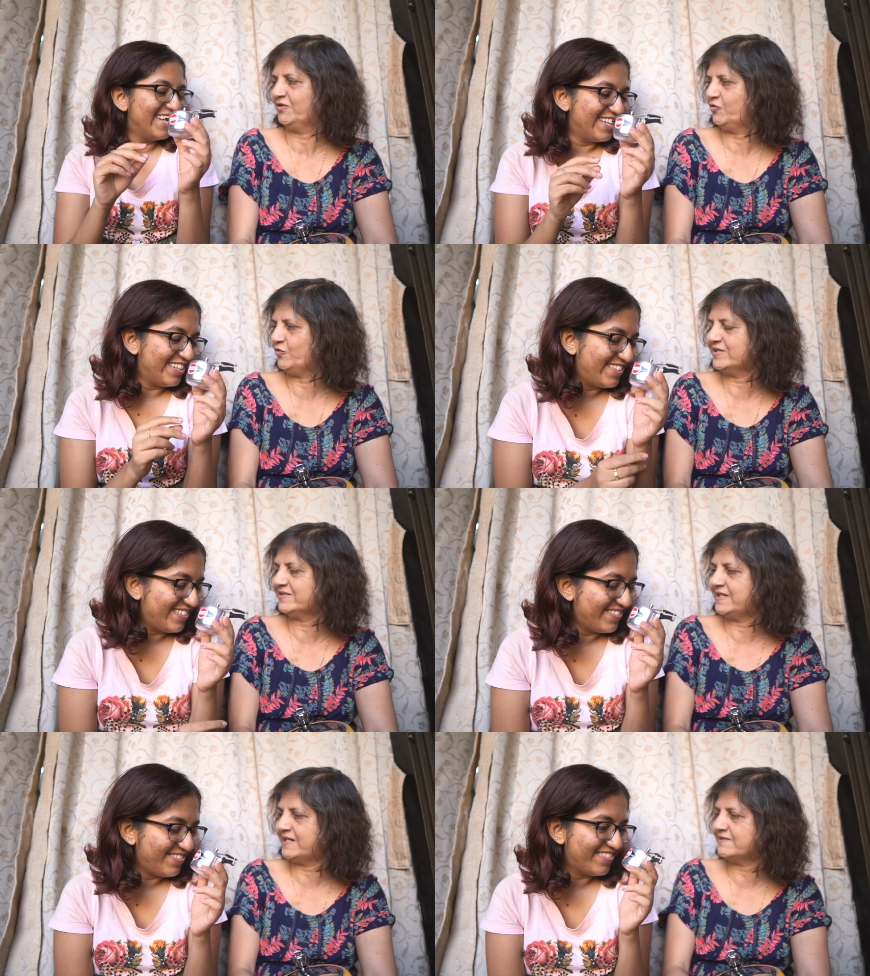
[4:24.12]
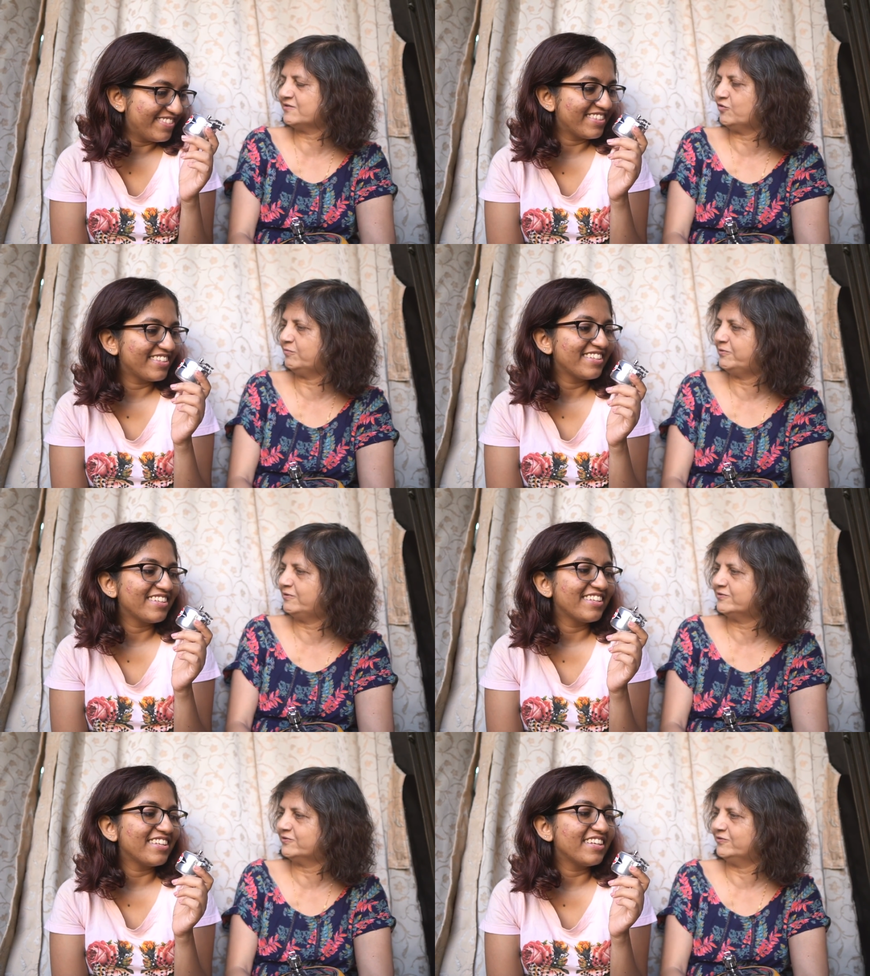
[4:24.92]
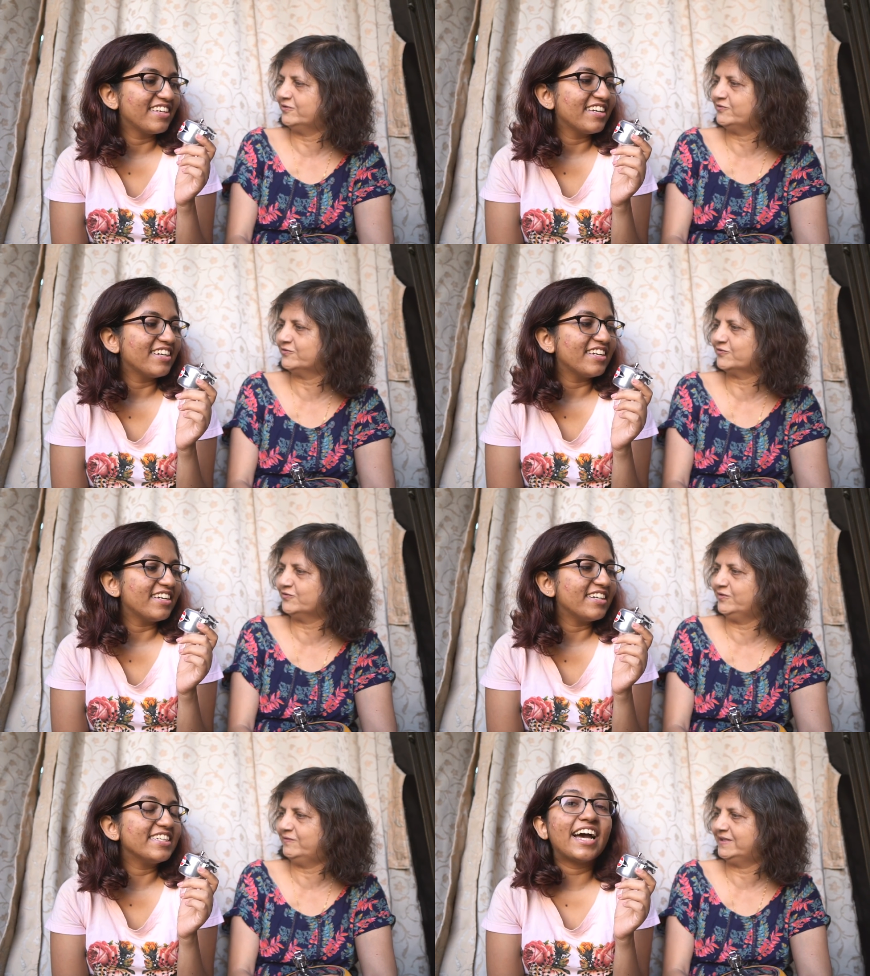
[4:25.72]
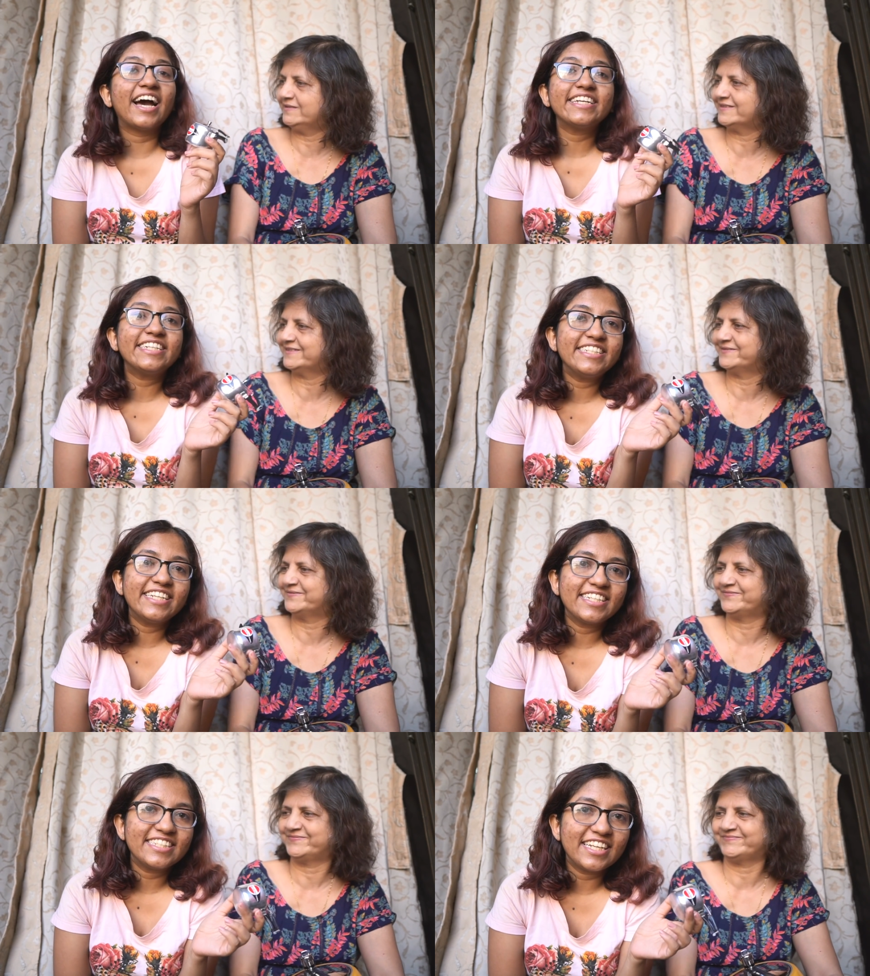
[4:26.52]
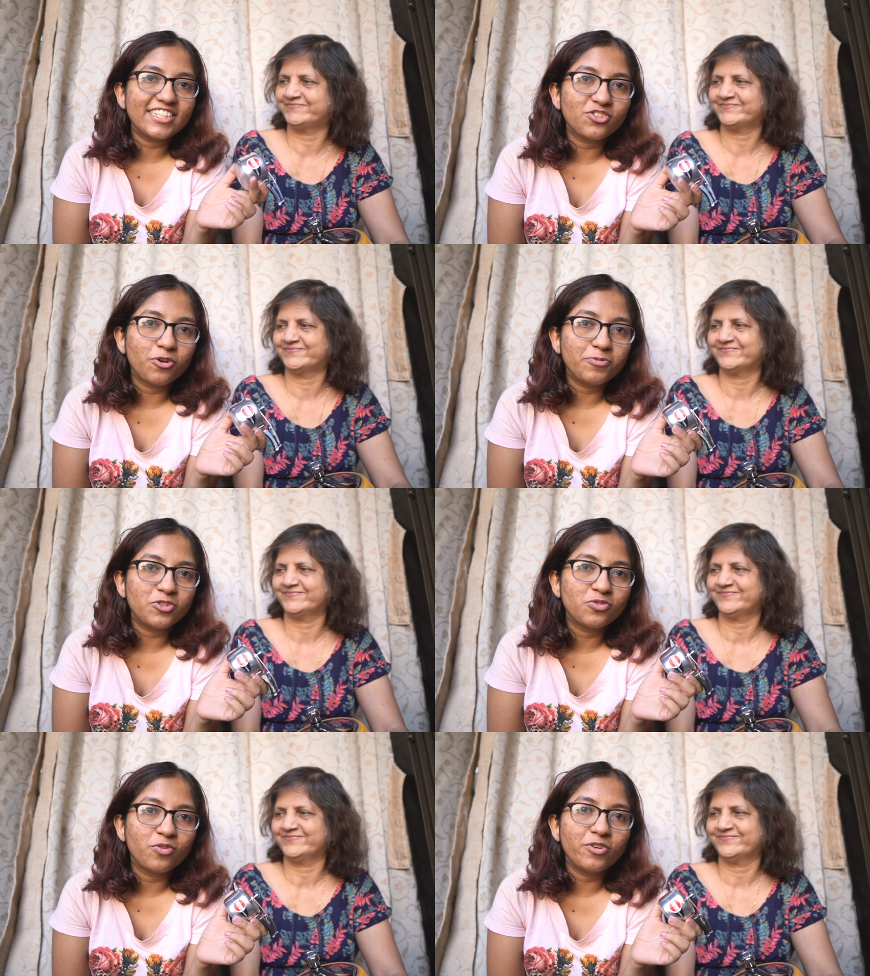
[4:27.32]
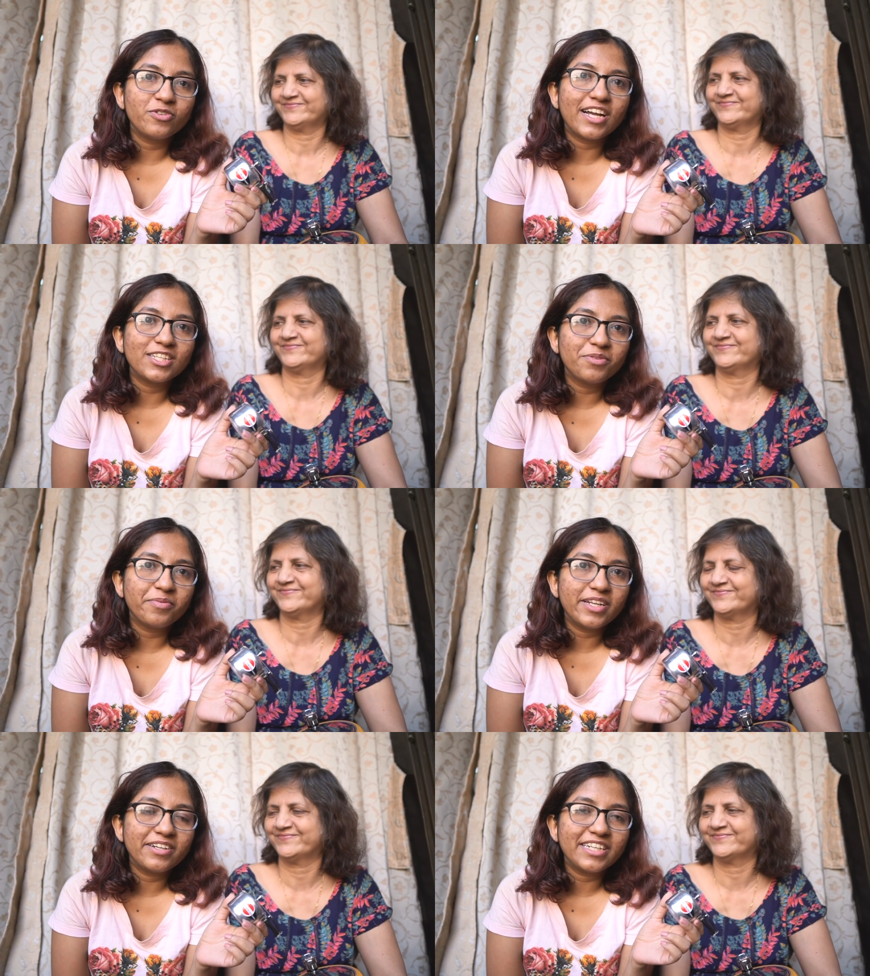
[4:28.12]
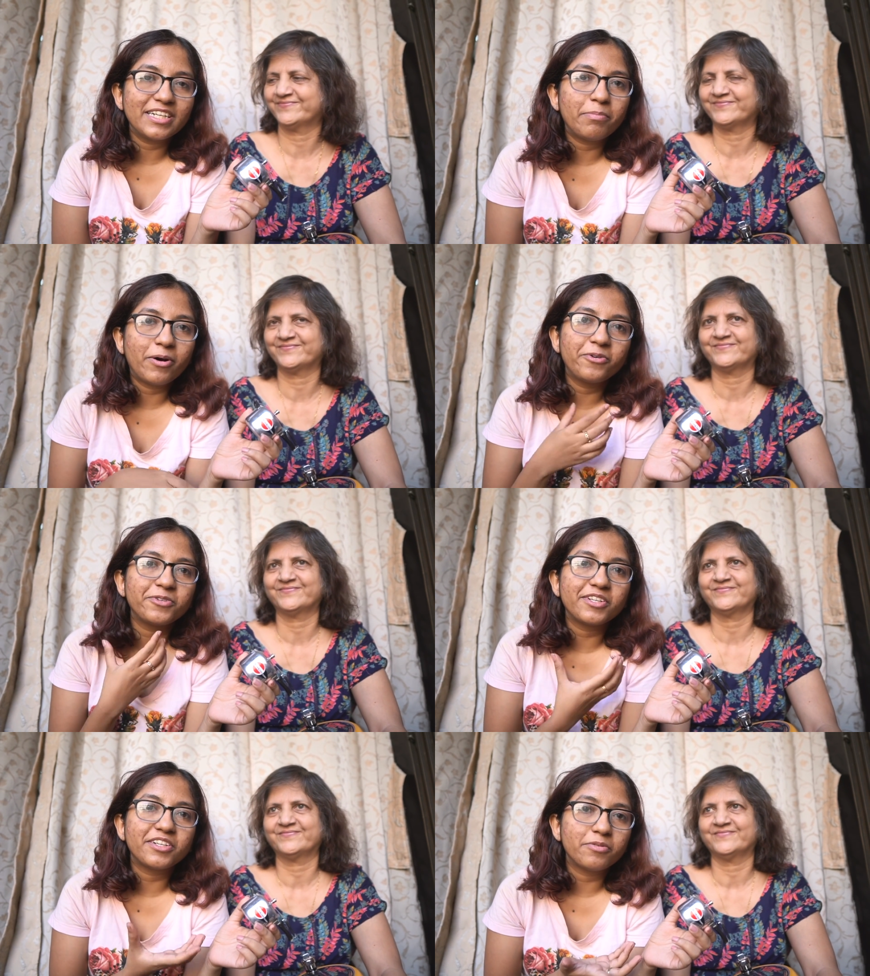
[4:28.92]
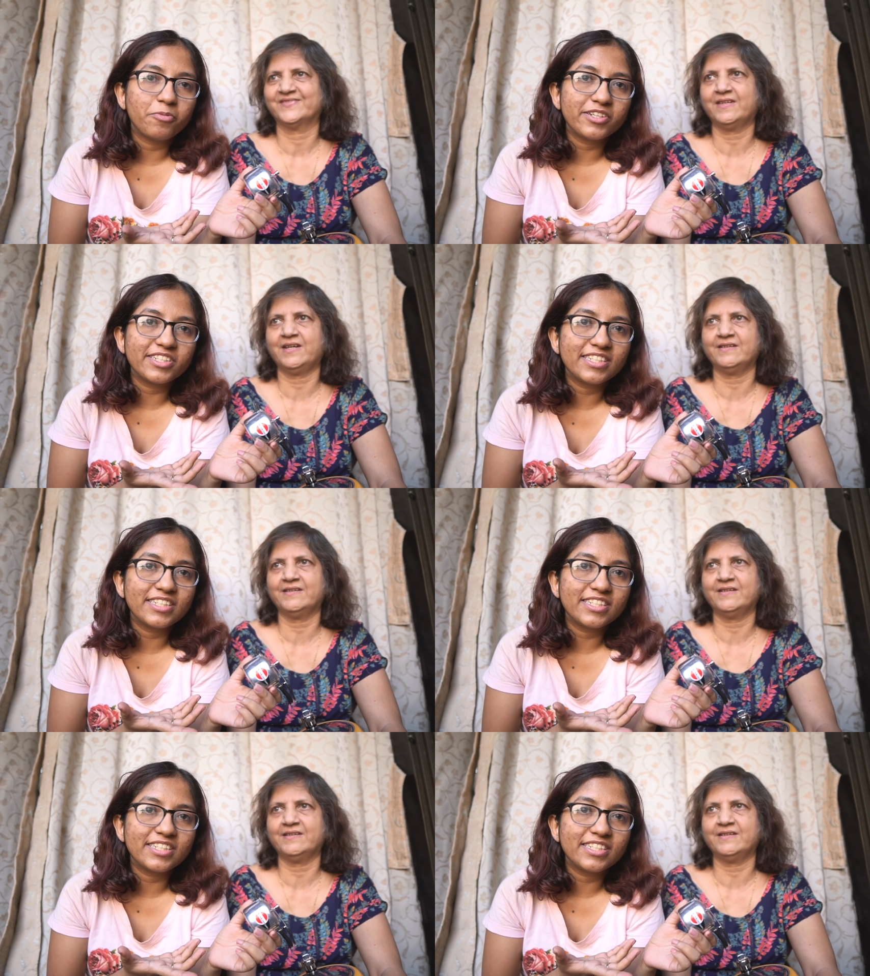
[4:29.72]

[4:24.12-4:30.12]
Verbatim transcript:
Speaker 1: you took a
Speaker 2: stethoscope also no to school yeah i did
Speaker 1: take a stethoscope to school you guys we were learning about uh, what a